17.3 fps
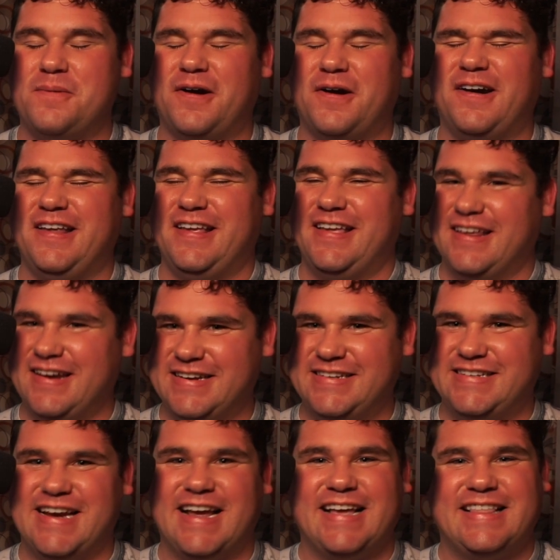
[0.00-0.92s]
Are you going to
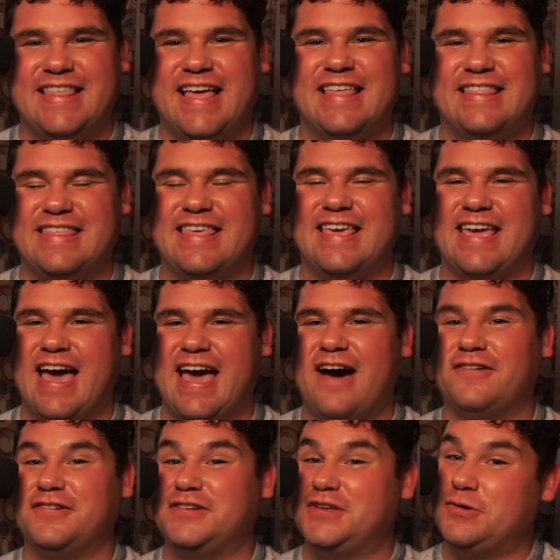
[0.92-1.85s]
check that thing
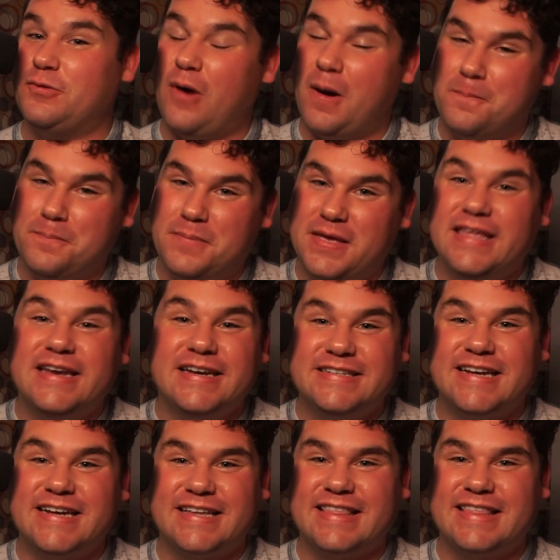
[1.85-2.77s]
out? Do you want me to
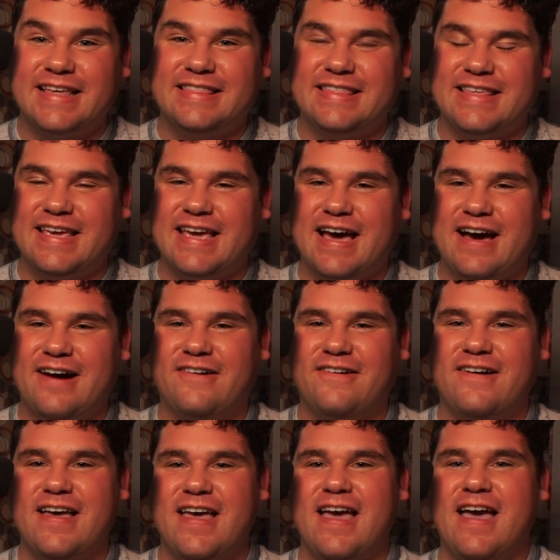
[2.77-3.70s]
check that thing out?